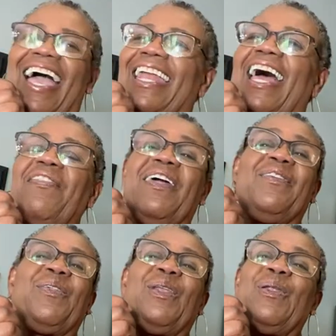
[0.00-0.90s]
and I
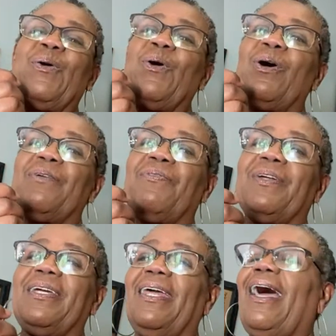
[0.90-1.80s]
thank the Lord for
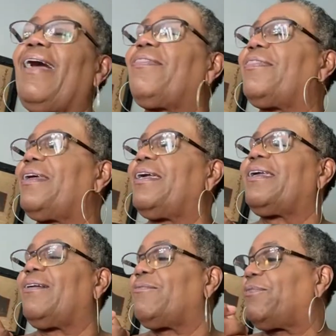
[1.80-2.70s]
that. I thank
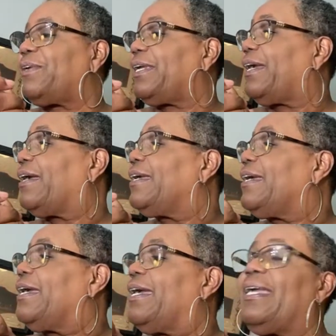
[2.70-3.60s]
him for that.
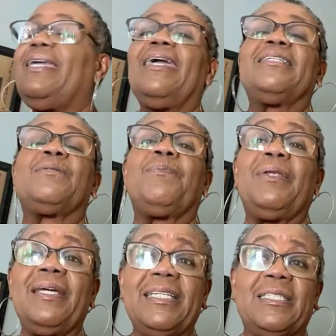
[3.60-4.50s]
He has
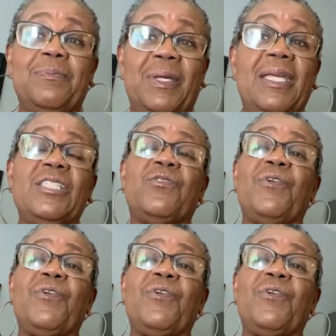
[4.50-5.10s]
blessed me. His